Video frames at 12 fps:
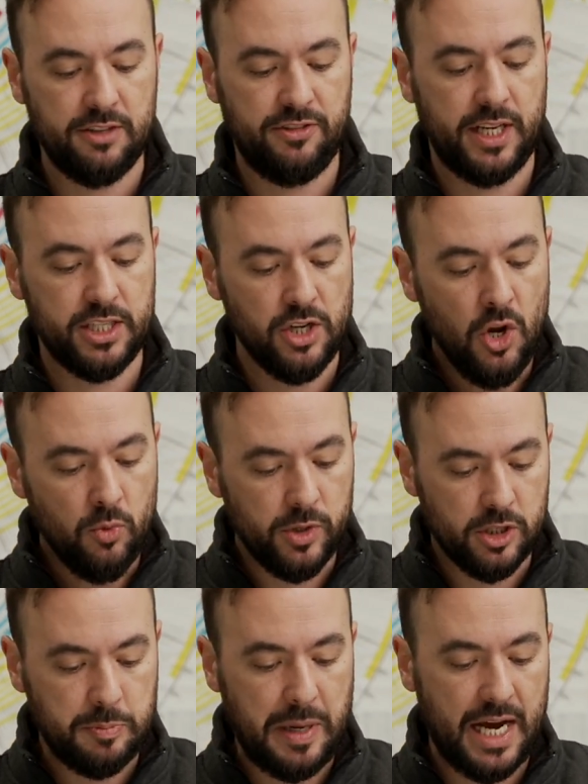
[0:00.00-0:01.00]
the flesh
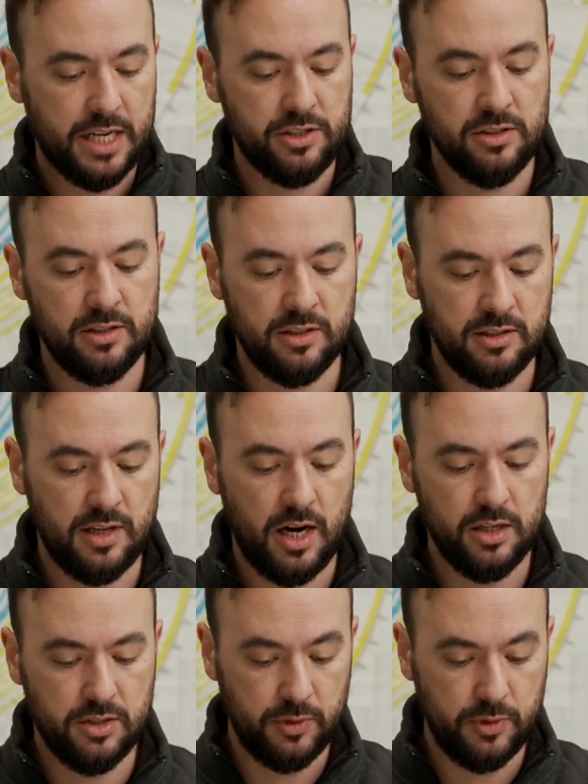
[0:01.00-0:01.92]
with its passions and desires.